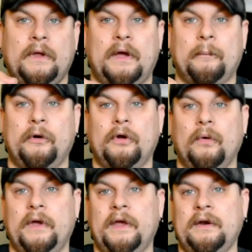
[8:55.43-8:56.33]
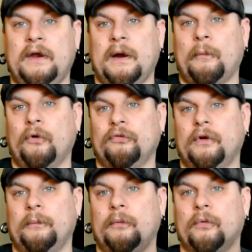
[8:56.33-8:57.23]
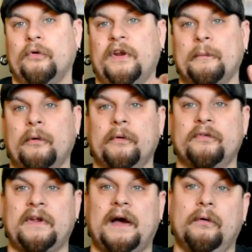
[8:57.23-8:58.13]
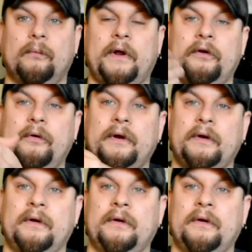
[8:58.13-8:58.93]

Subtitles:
I'm going to go in, and I'm also going to be rotating my wrist out when I do it.